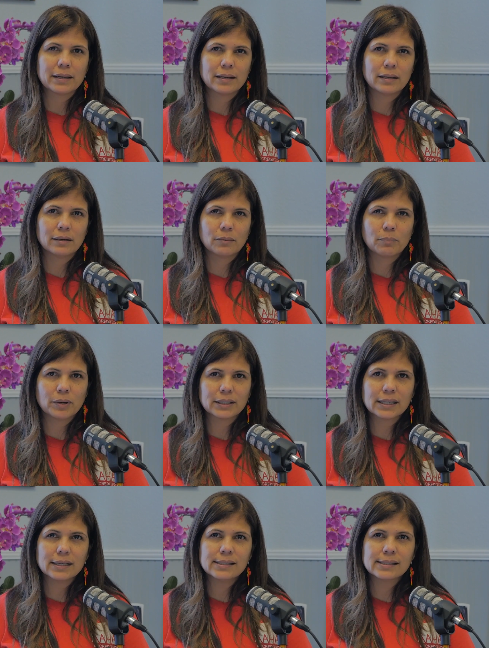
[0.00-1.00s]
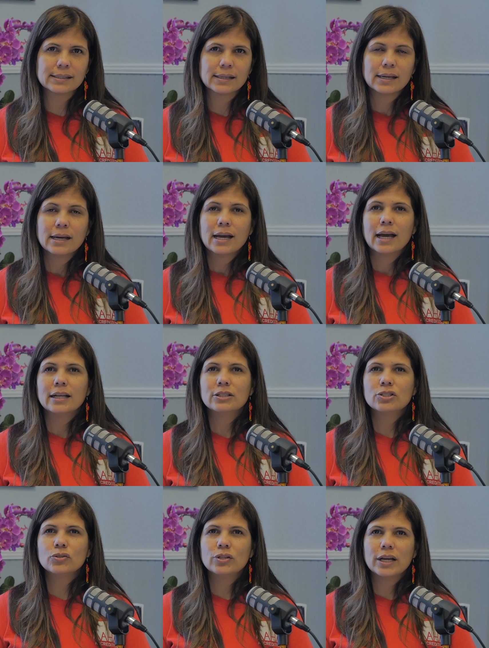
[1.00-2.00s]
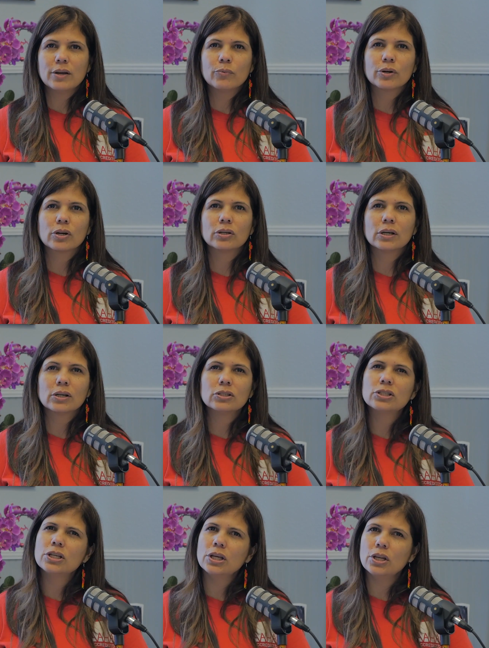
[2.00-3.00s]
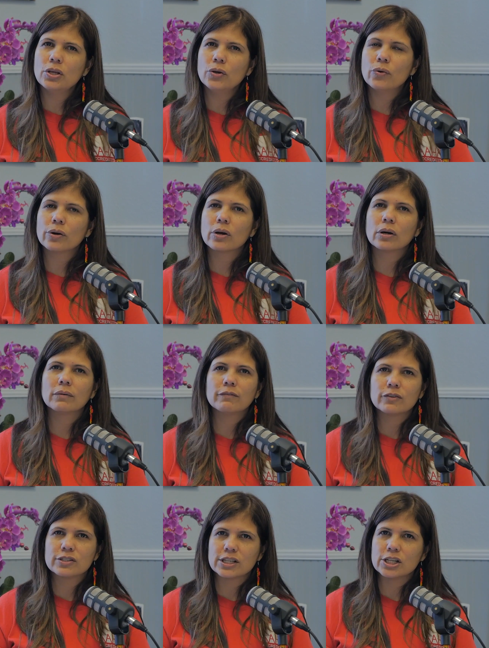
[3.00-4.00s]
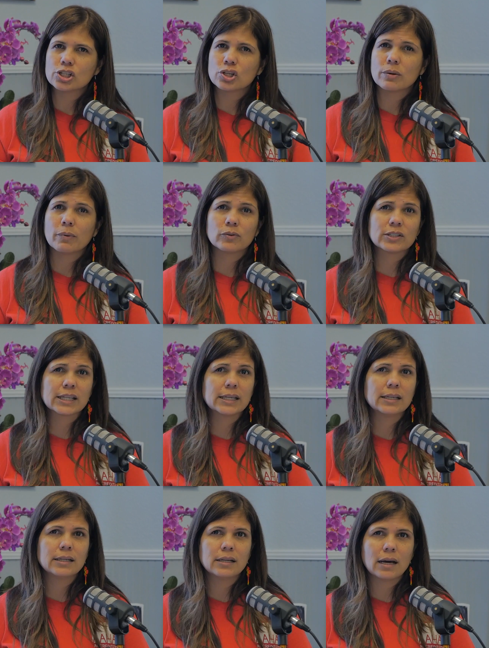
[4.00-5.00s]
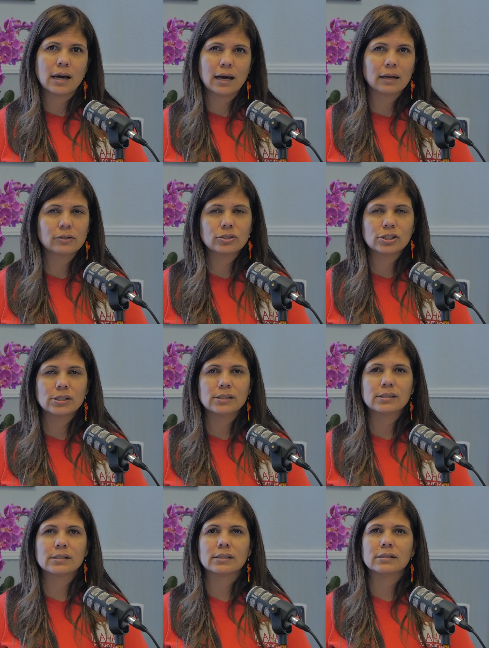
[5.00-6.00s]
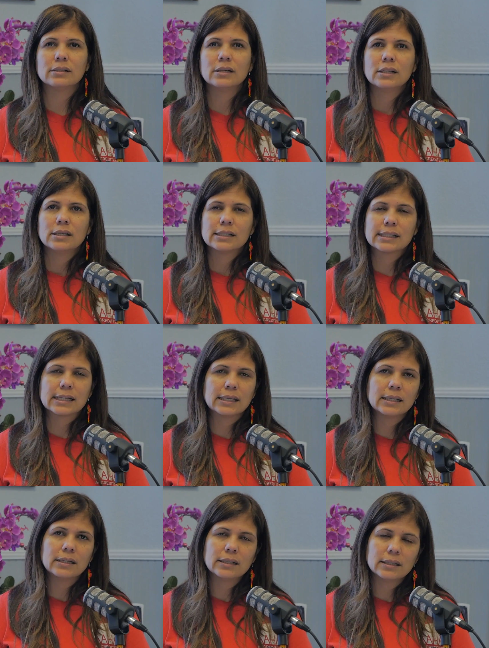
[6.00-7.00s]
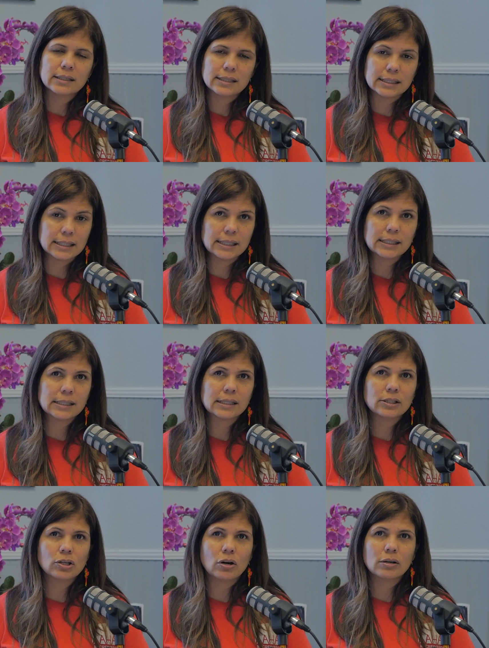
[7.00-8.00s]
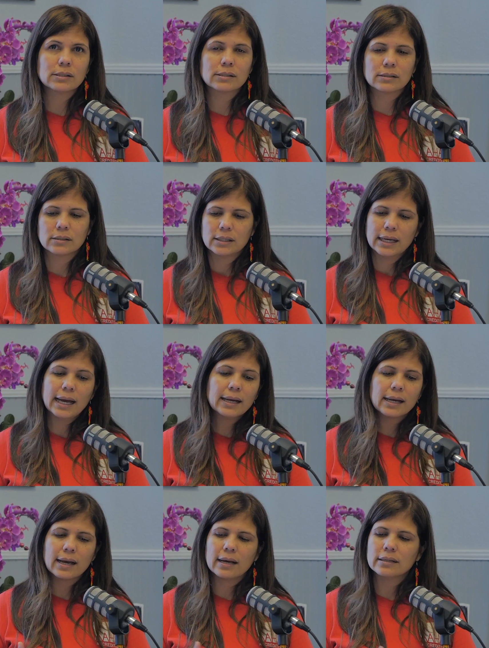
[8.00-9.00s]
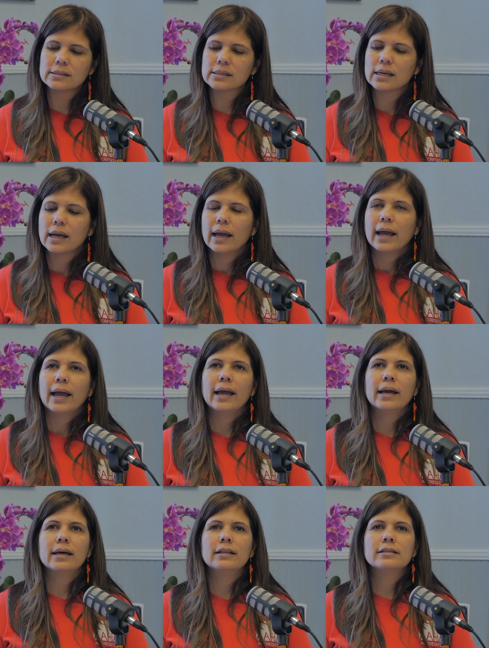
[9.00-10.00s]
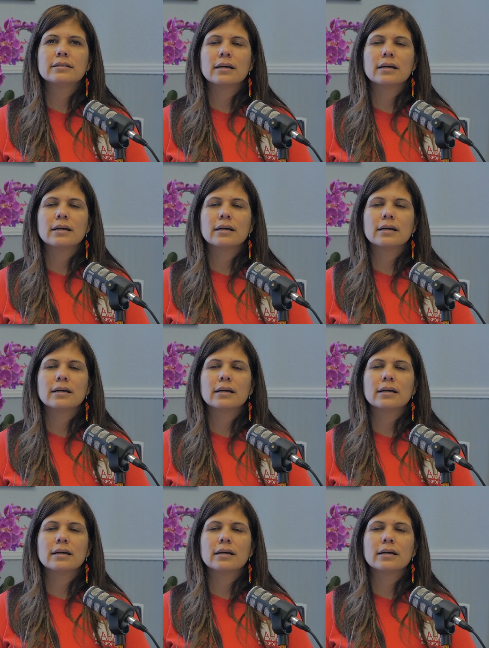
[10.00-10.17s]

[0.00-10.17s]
Healer Podcast. And today we're going to continue our conversation about skin allergies and skin disease in dogs and cats. And